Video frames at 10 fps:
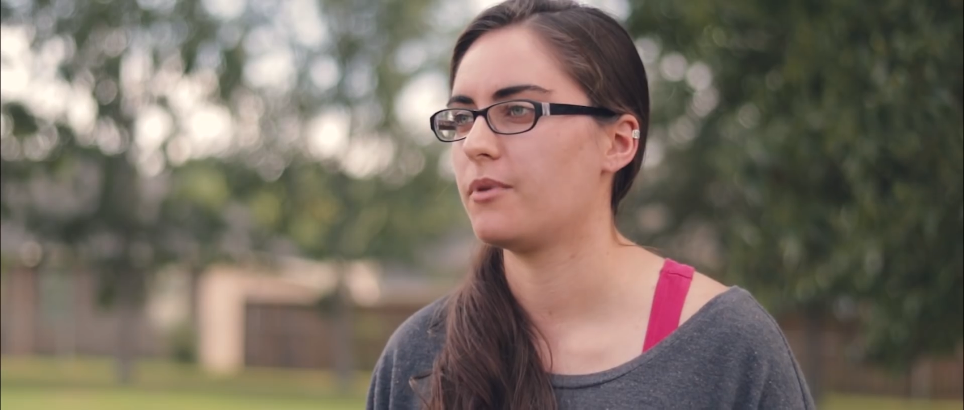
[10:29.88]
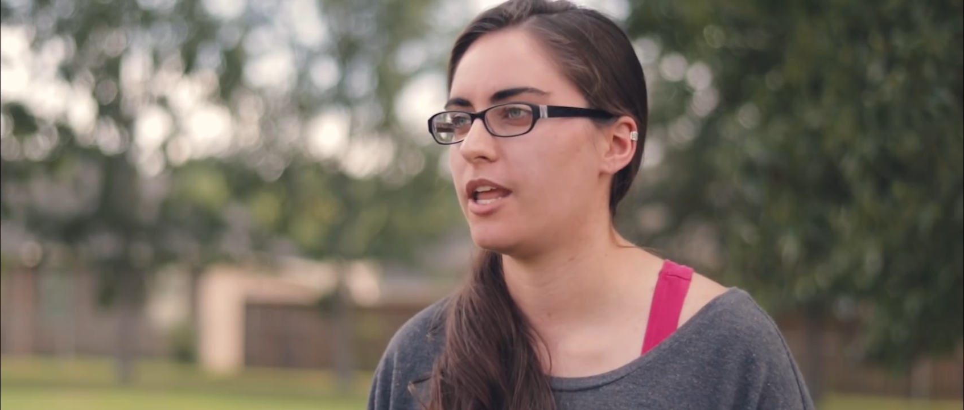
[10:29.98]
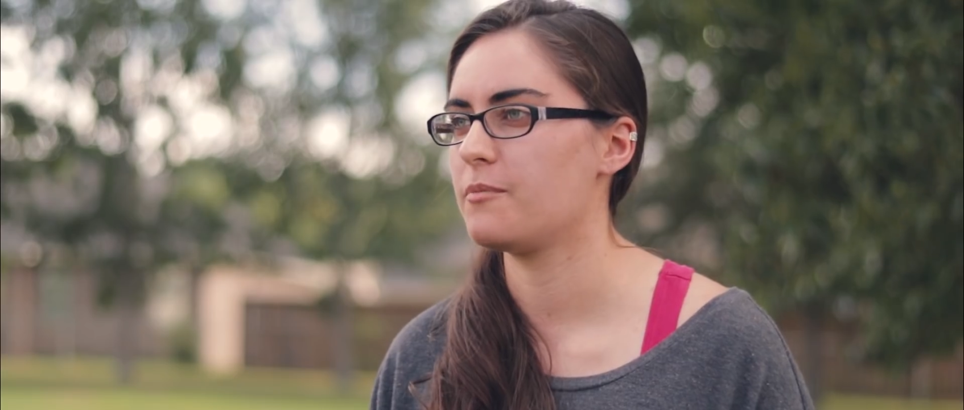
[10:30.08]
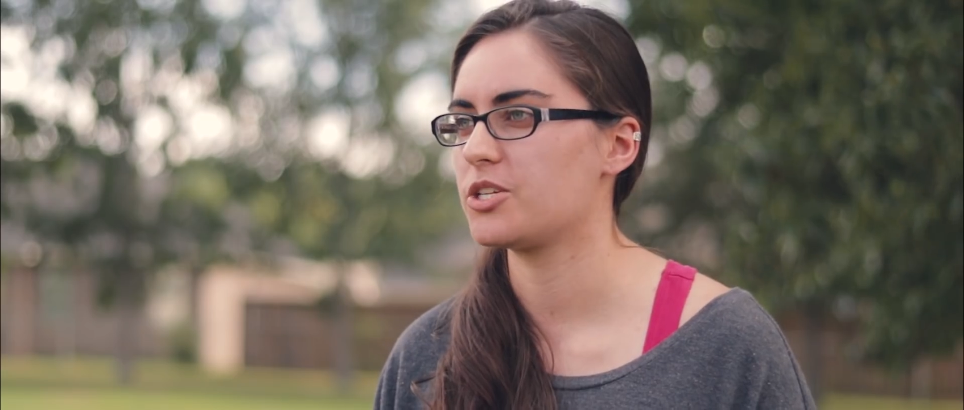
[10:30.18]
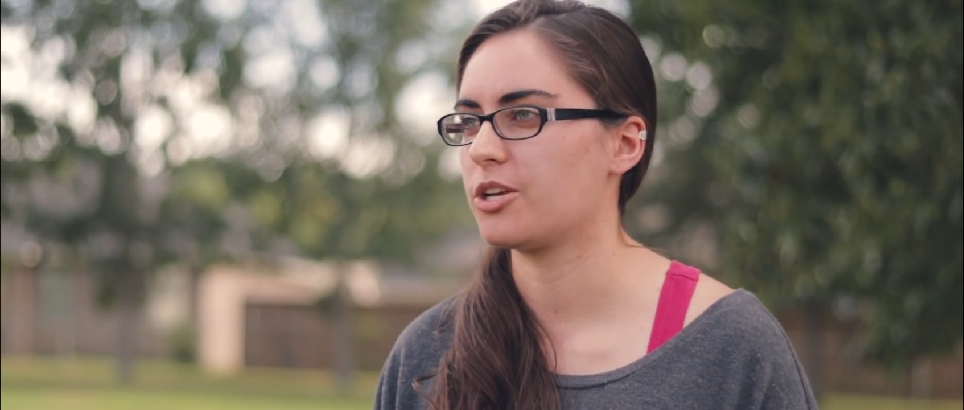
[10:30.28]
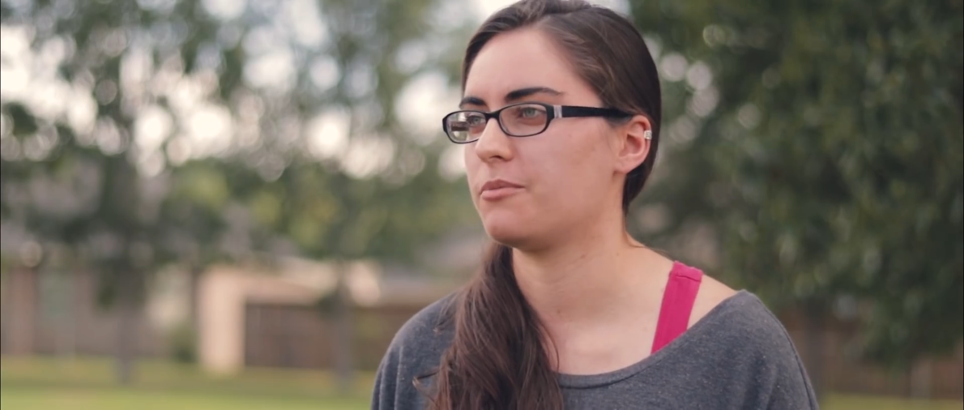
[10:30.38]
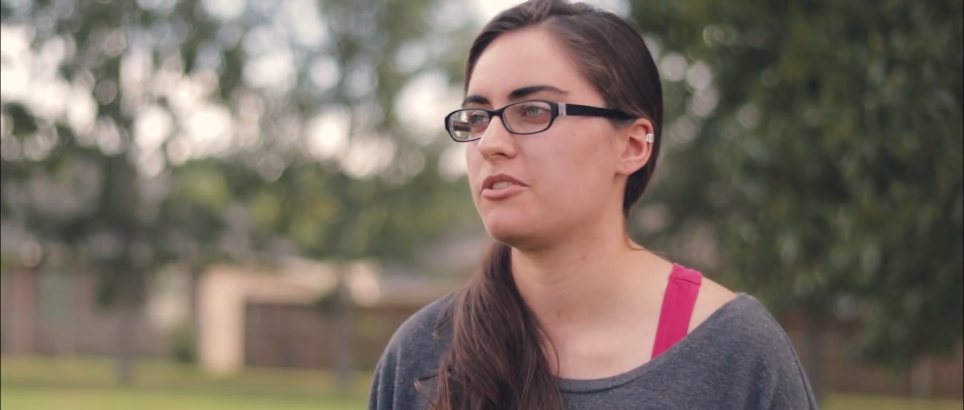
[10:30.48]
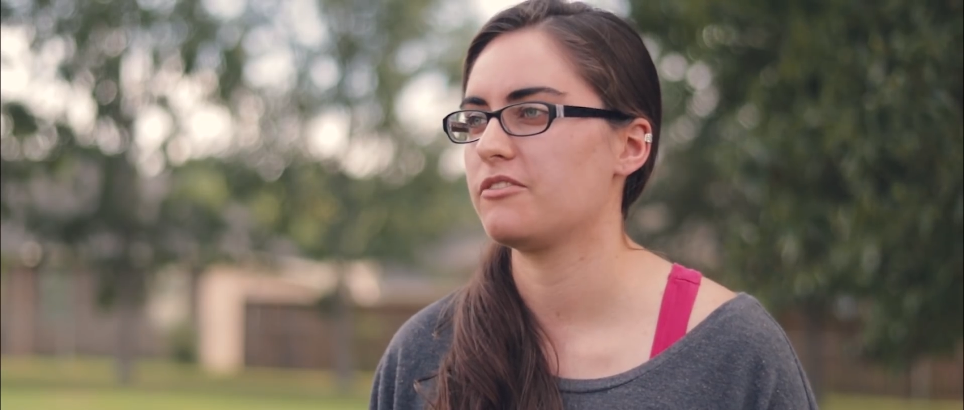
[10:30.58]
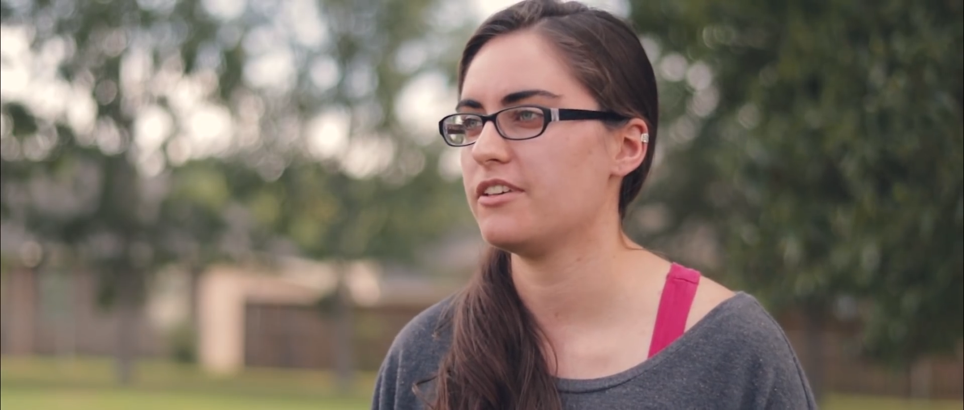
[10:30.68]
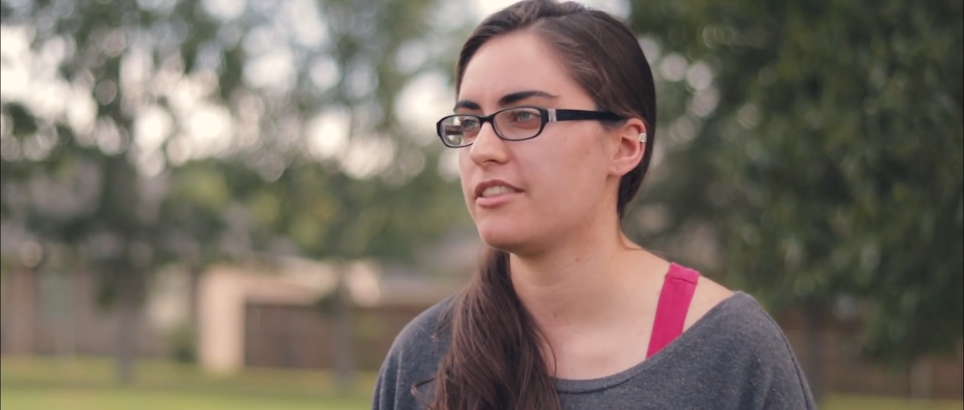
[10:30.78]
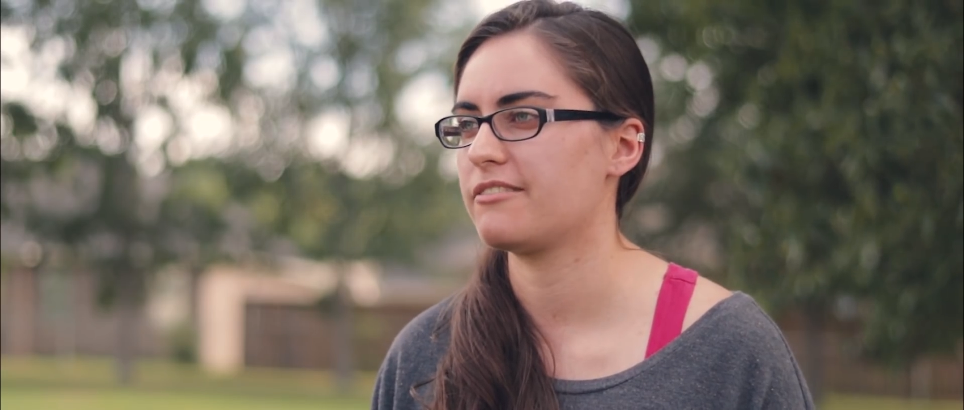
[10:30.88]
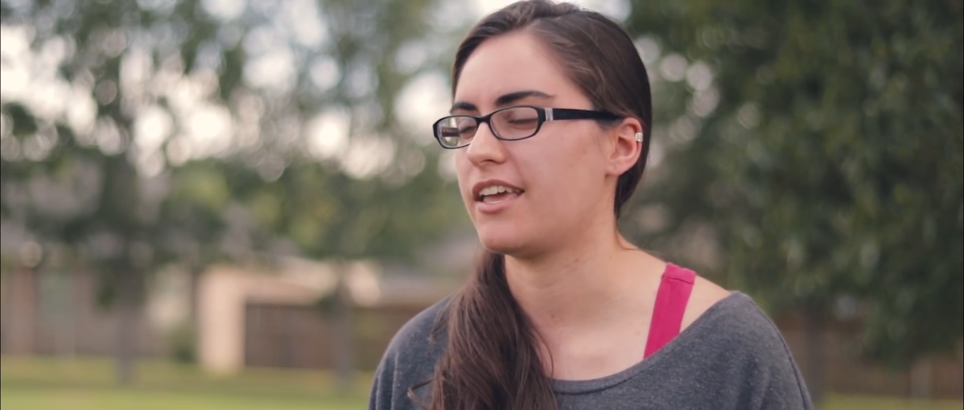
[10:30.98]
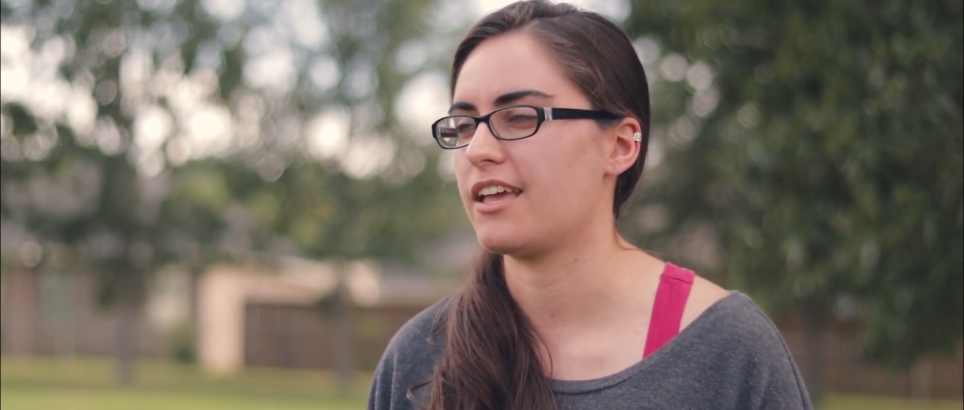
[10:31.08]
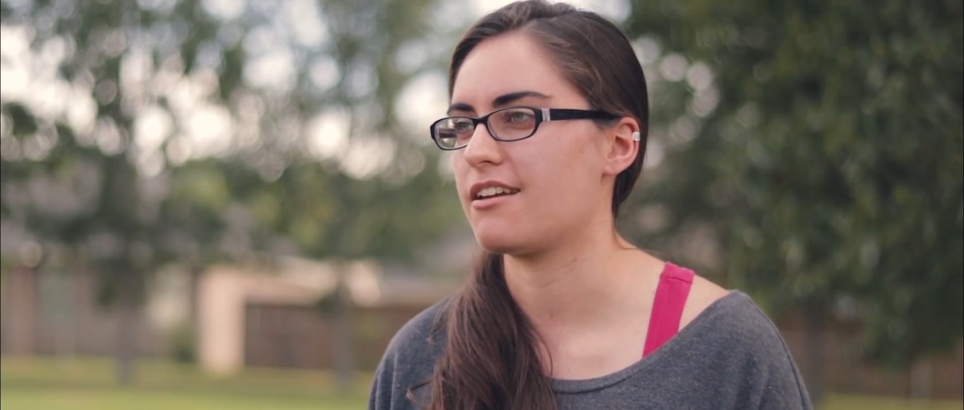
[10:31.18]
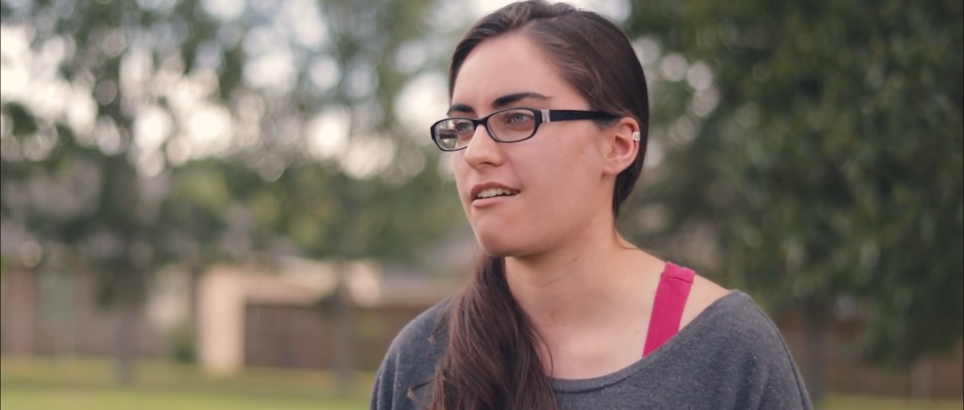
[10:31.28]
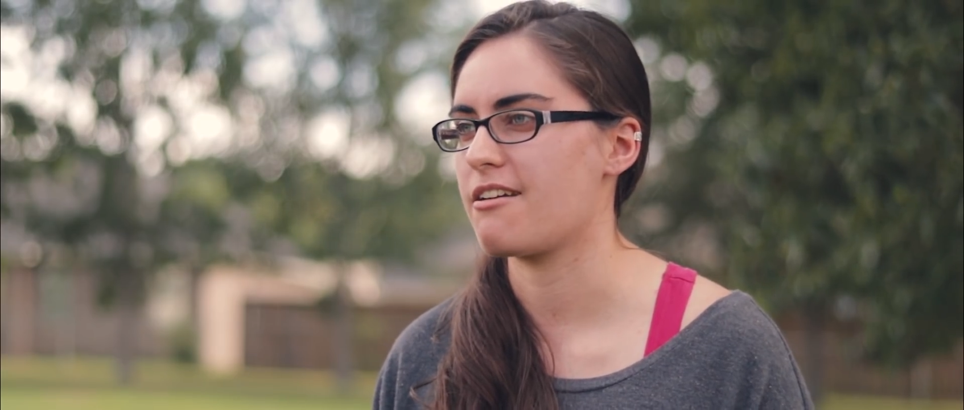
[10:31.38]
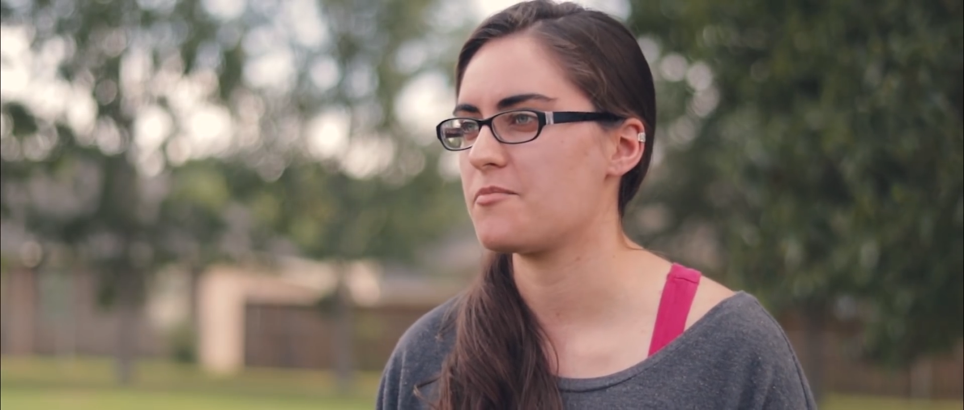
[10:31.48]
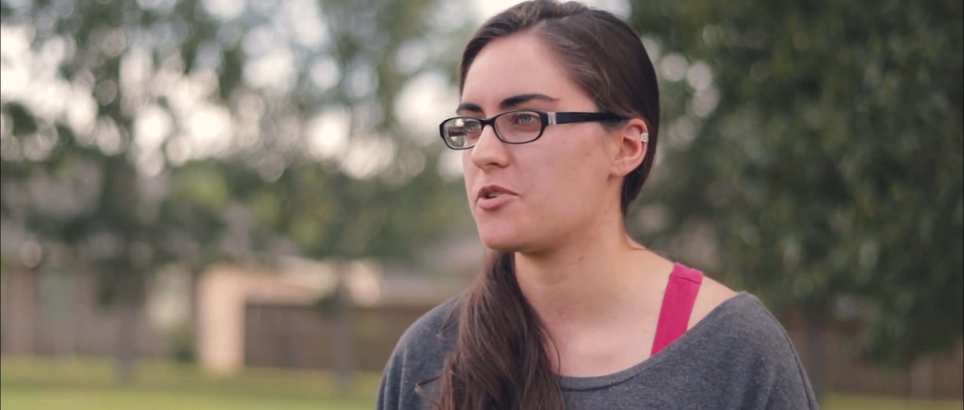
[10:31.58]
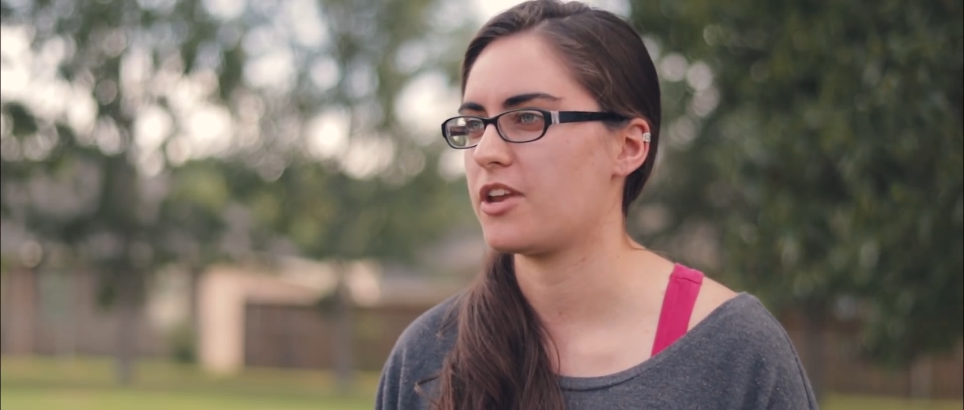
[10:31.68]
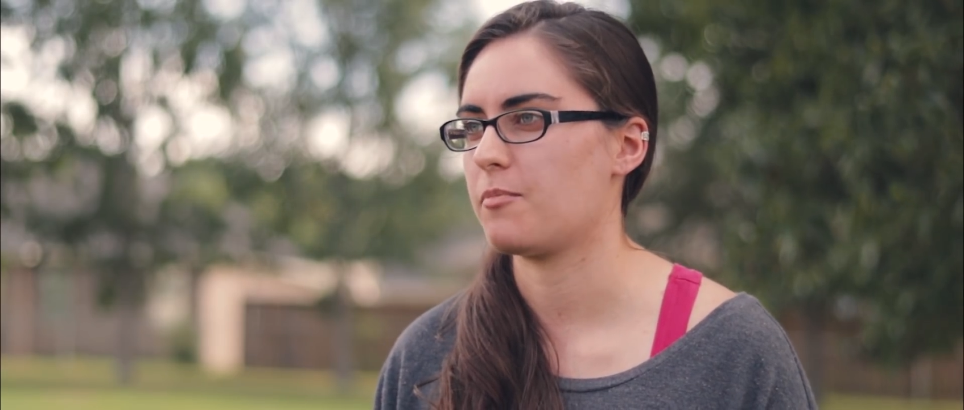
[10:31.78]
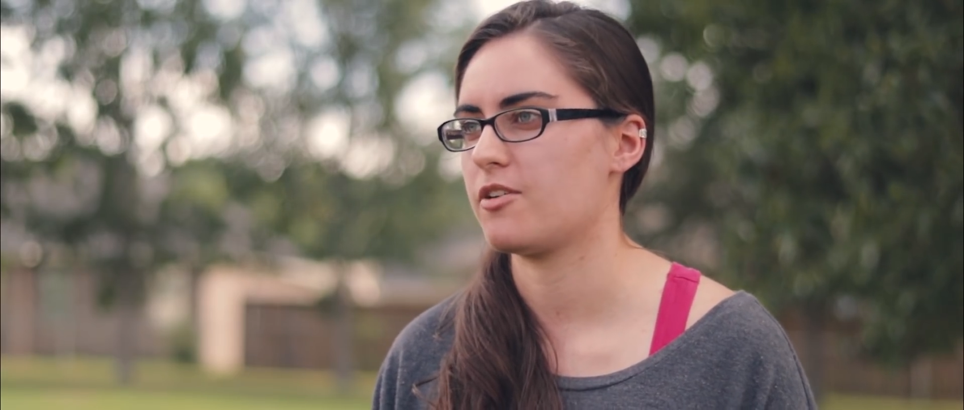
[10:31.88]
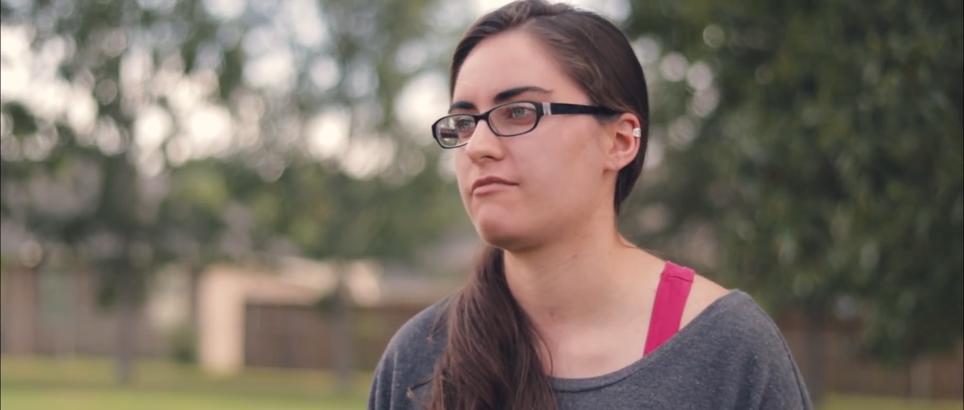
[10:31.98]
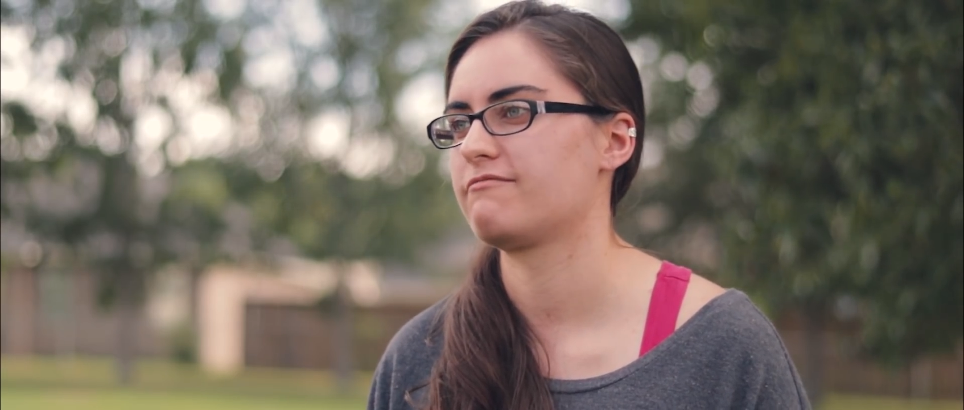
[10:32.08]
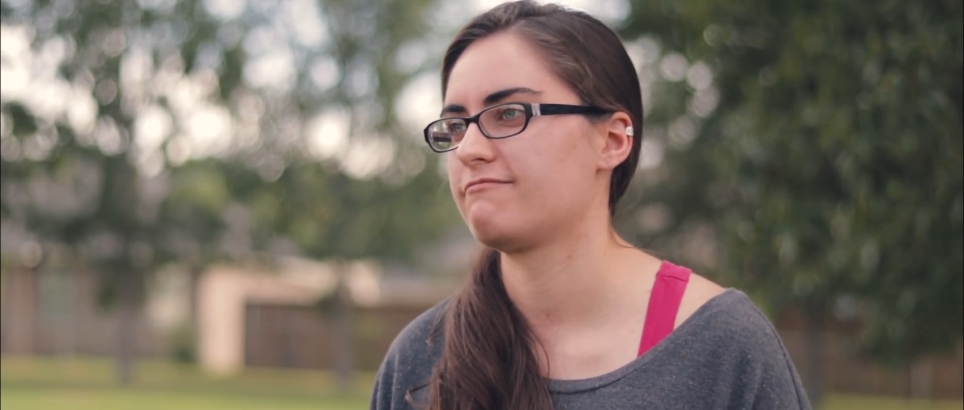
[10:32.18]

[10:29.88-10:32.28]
My name is Shelby Griffith, and I am your neighbor.